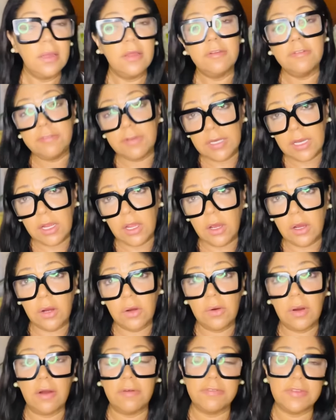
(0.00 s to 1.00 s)

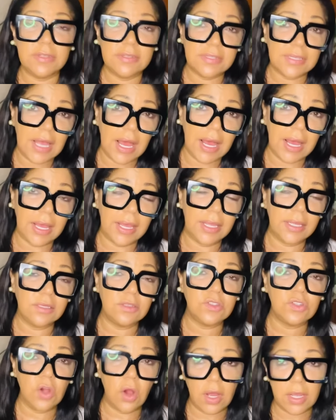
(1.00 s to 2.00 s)
video of this guy
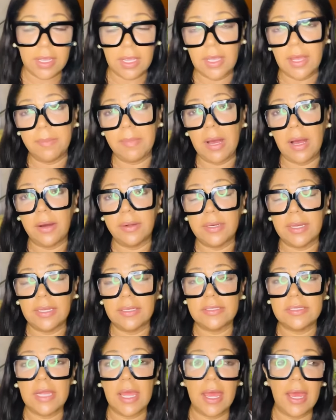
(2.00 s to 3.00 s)
talking about
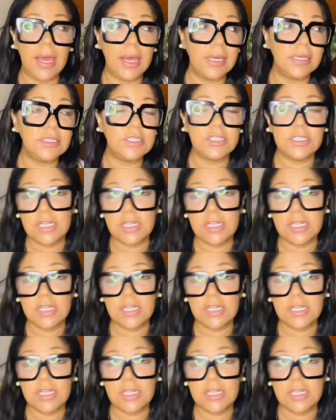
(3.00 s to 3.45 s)
it and